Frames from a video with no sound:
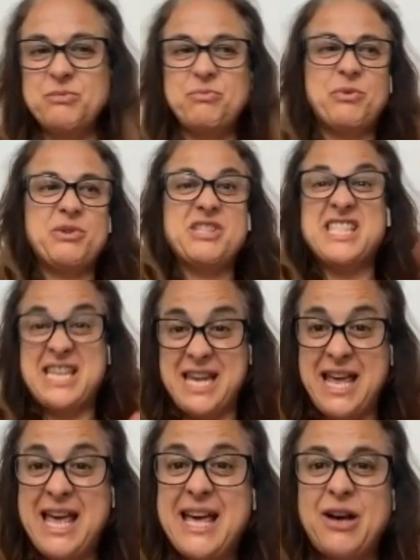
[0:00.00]
Whereas
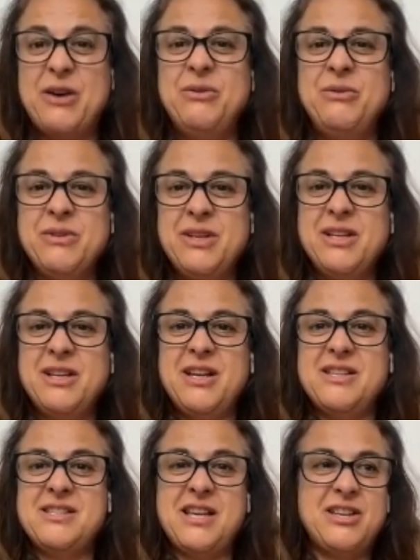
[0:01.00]
now, I
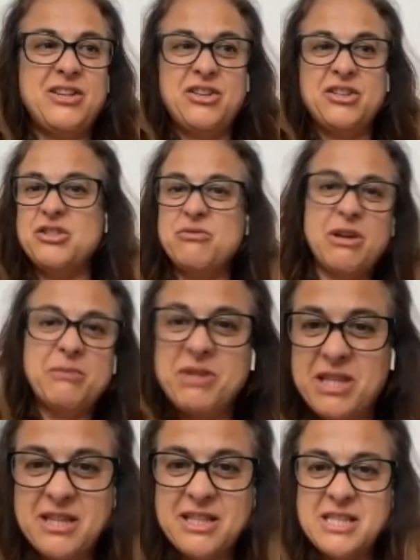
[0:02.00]
say to her, she rang me
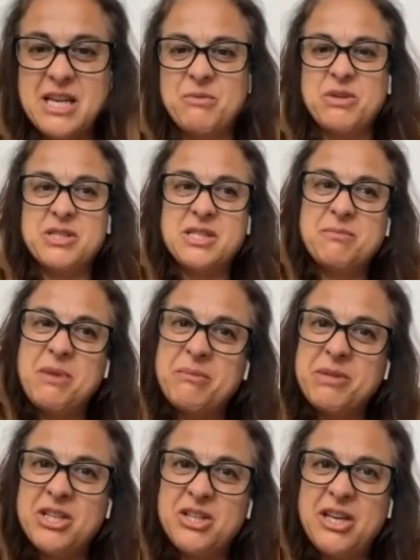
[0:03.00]
the other day at work, said, Mum,
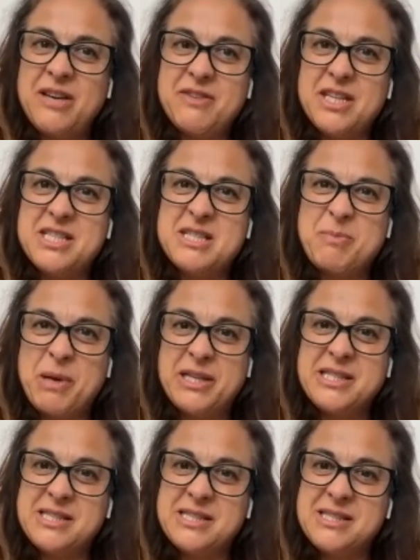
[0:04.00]
can you have these
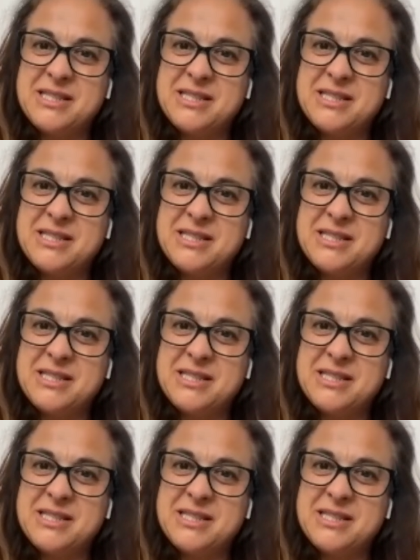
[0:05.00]
spices?